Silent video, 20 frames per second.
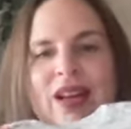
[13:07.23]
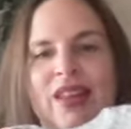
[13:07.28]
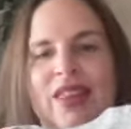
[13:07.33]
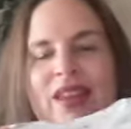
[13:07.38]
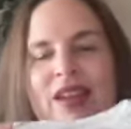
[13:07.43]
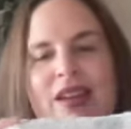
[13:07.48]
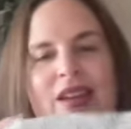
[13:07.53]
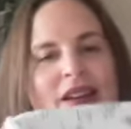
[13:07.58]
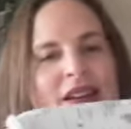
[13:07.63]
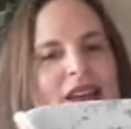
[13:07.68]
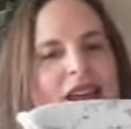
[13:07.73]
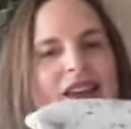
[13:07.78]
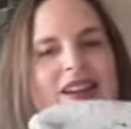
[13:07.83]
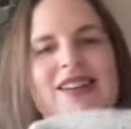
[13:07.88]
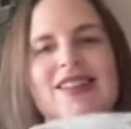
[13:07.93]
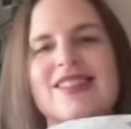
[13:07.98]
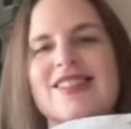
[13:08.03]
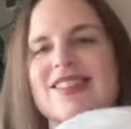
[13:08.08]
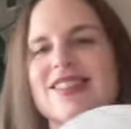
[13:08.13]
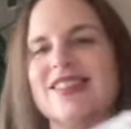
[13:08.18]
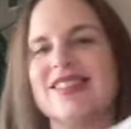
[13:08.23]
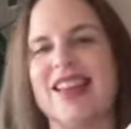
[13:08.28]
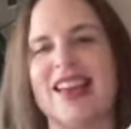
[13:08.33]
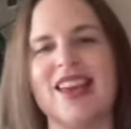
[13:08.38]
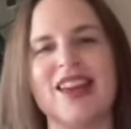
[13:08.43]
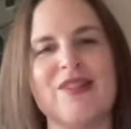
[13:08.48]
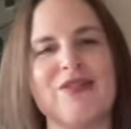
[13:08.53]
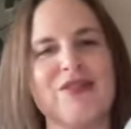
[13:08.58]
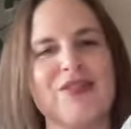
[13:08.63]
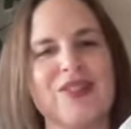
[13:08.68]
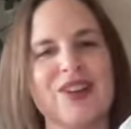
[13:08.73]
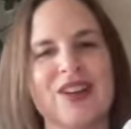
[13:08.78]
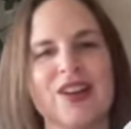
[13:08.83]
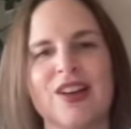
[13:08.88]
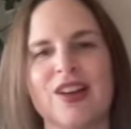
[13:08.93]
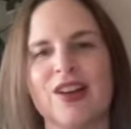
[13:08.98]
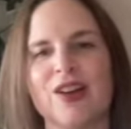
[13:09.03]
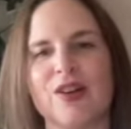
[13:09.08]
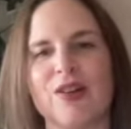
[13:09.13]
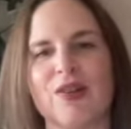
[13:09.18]
I think, again, it's safe
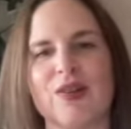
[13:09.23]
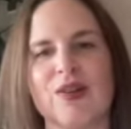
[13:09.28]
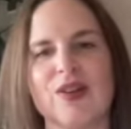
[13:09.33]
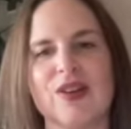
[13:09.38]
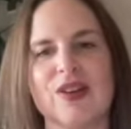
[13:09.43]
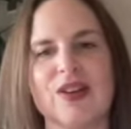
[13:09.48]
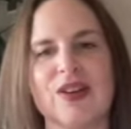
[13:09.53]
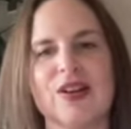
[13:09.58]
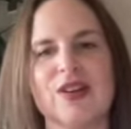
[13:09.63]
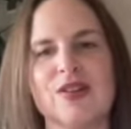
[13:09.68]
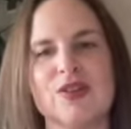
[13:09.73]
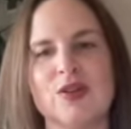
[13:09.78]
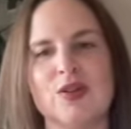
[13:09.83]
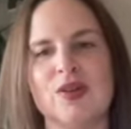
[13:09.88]
because